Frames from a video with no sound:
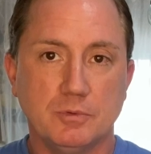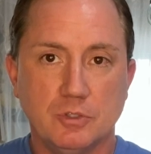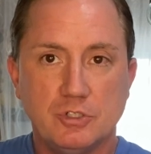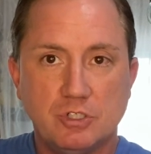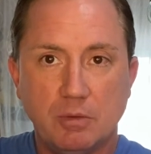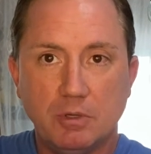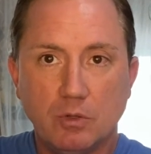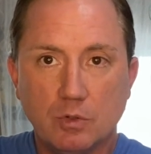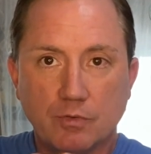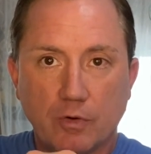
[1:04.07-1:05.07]
to shimmy
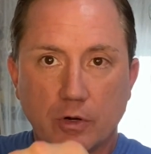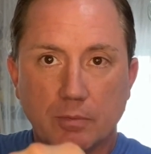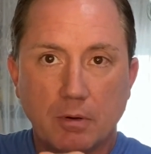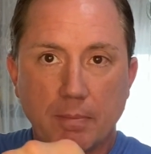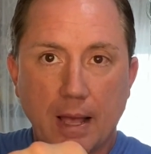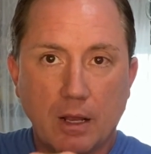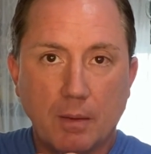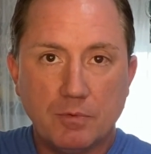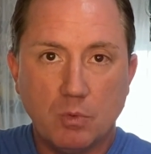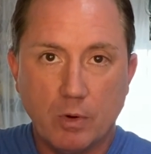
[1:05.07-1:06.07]
those vertebrae back
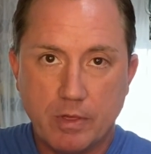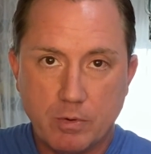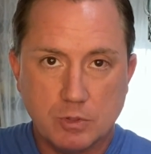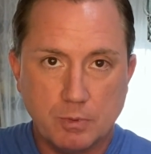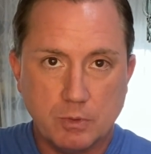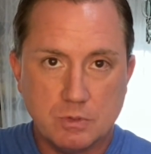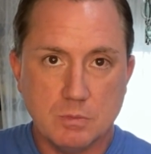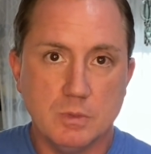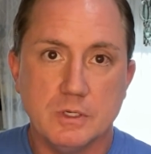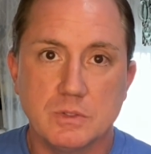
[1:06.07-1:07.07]
up to where they were supposed to
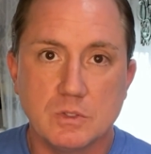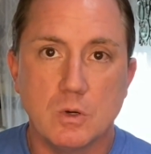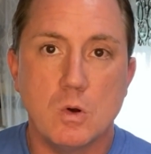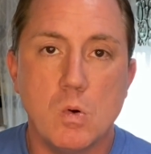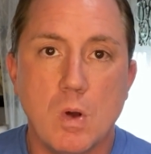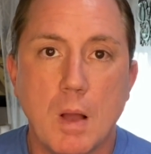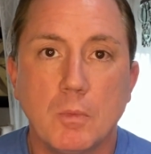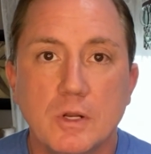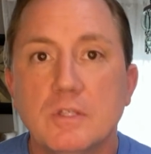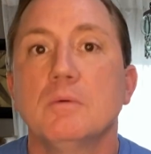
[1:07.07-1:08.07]
be. So I'm
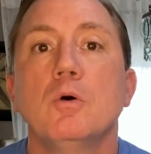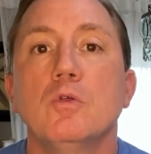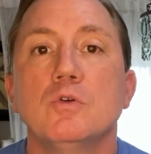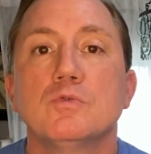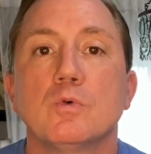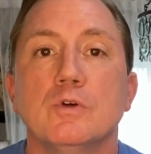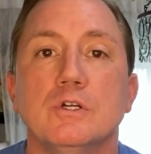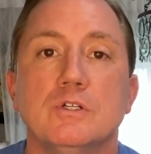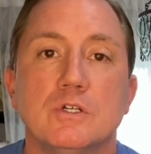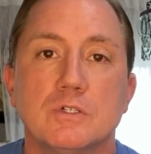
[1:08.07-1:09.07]
going to demo those for you
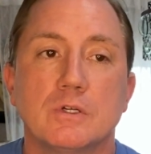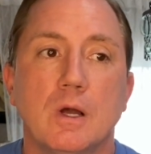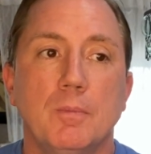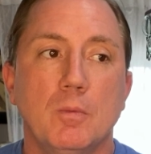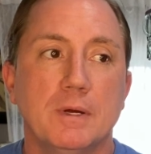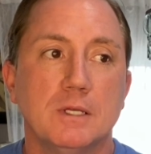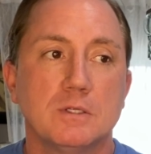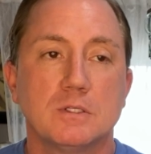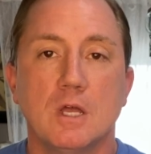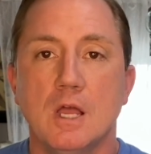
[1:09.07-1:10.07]
in just a couple
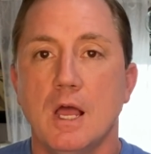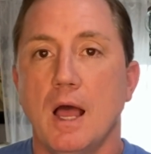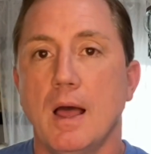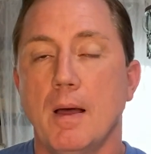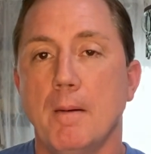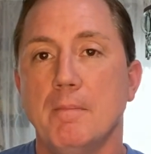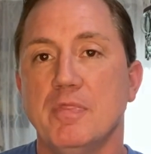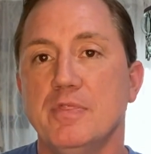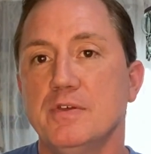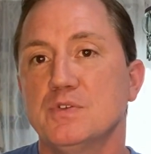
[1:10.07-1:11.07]
minutes.
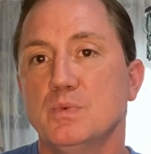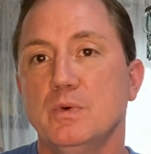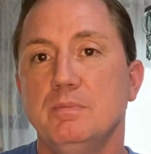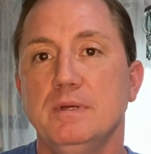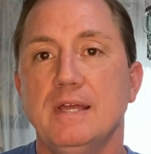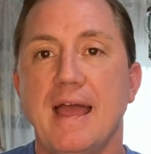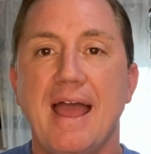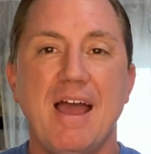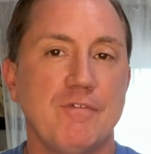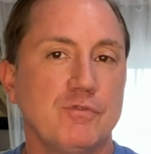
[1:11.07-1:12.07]
This would be
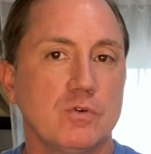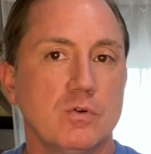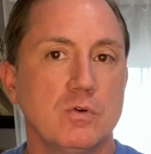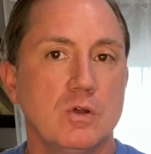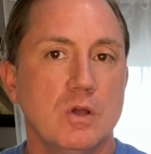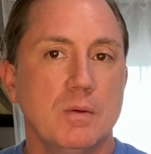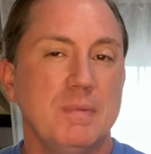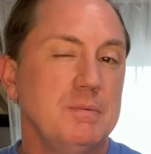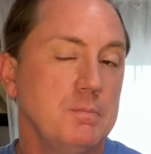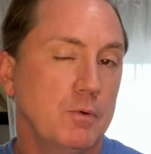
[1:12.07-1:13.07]
after,
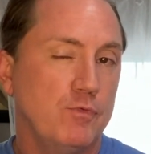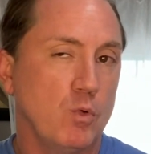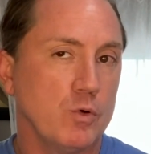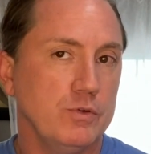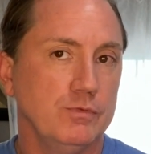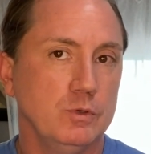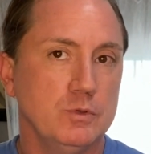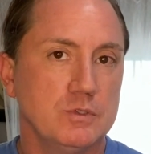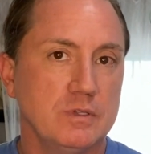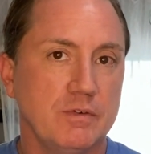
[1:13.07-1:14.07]
maybe before you've
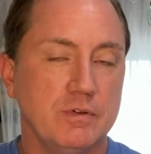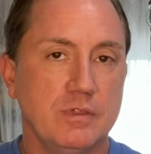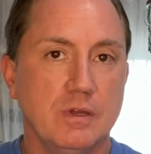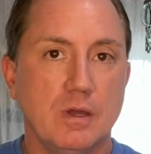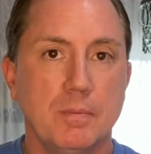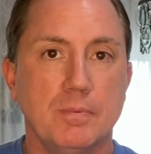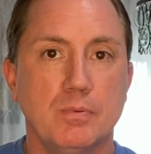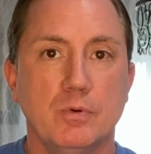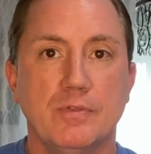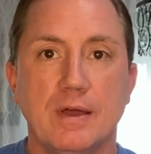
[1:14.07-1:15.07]
loosened everything up
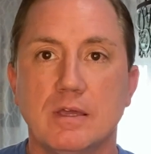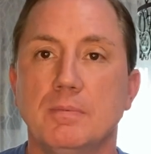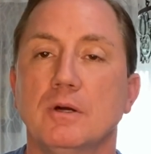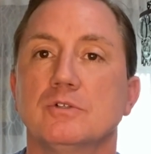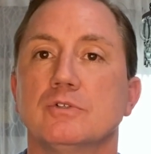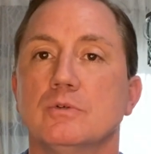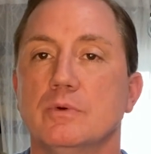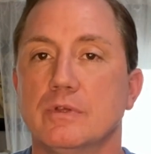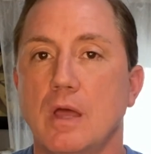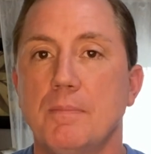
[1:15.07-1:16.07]
with acupuncture,
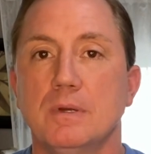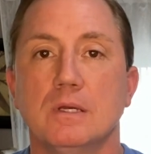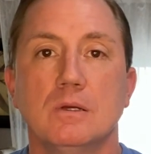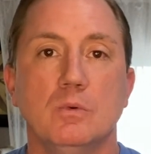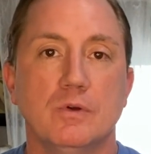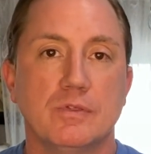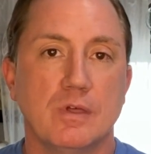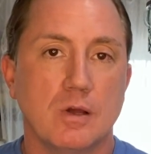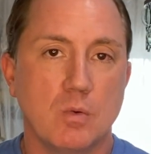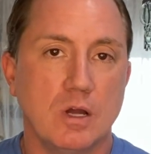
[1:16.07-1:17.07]
with cupping, with
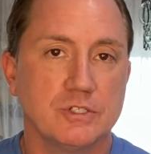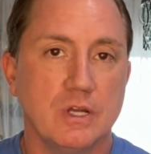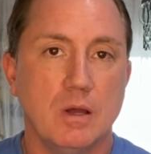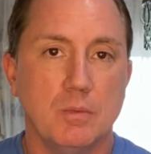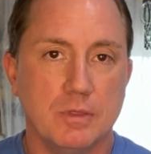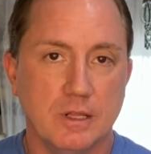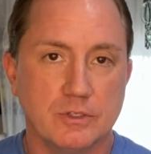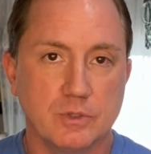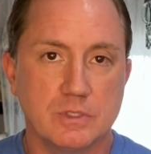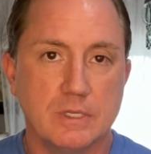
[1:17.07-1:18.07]
gua sha, with
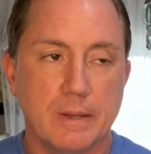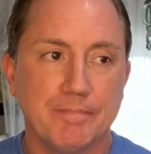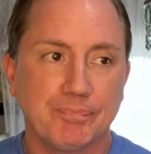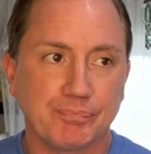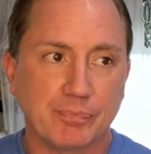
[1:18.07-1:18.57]
electric stem,